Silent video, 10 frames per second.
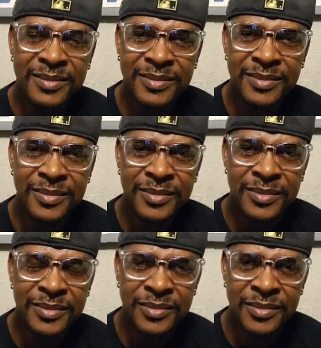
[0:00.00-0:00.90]

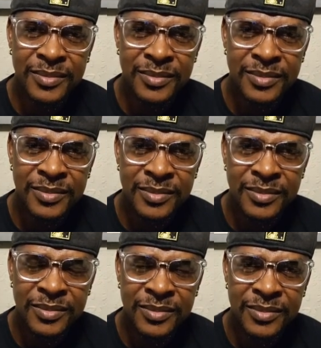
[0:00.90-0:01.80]

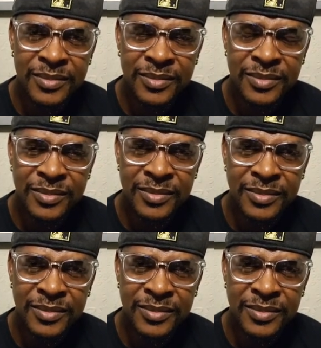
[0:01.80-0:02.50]
[no speech]